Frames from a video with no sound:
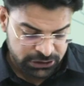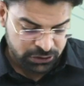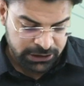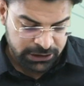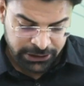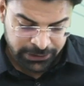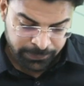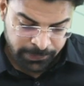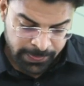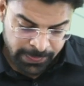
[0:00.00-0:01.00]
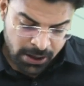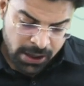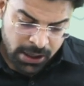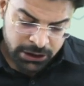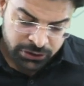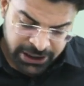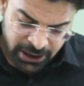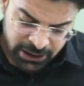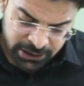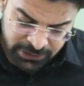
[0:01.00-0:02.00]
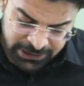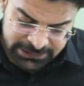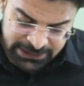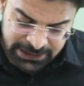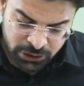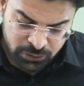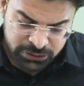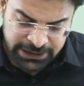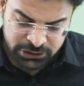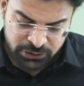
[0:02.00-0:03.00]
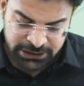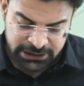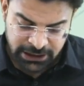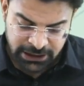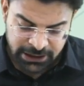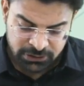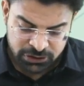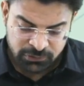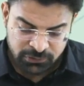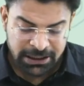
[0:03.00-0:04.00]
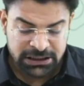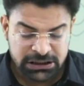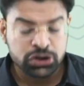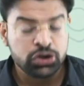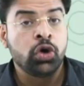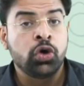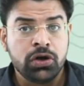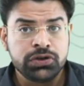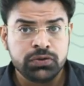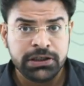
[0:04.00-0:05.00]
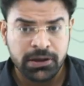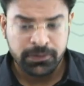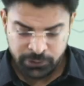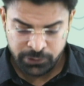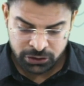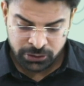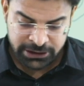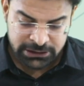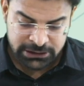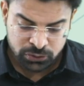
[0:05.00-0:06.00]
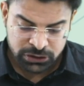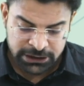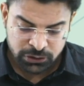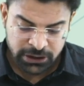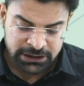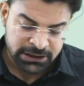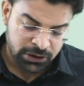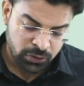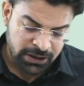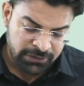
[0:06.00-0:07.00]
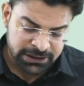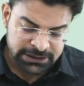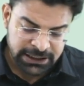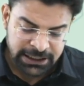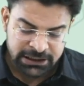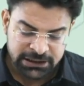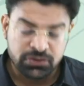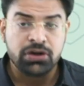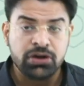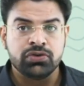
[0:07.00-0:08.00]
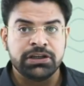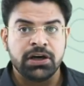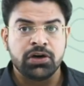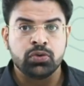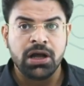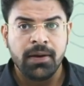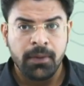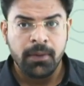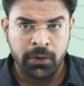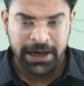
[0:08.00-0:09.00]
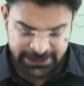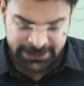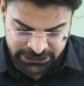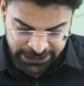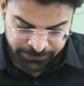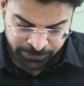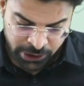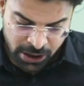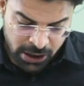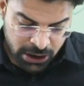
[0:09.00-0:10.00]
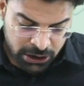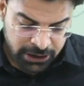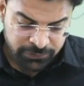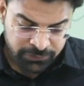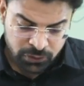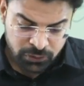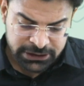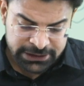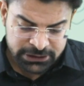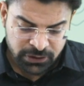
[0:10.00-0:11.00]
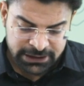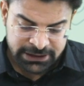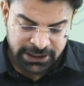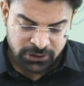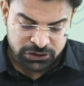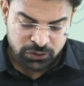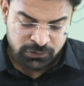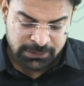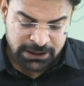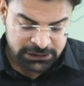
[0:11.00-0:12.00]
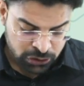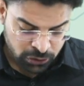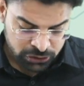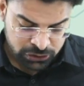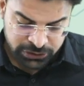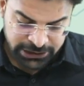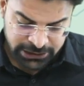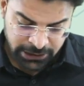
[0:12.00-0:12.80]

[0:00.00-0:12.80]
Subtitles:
theta. So here you can say that 2 sin square theta equals to 1 minus cos 2 theta. So bring this 2 sin square theta to left hand side and this cos 2 theta to the right hand side. So if 2 sin square theta equals to 1 minus cos 2 theta,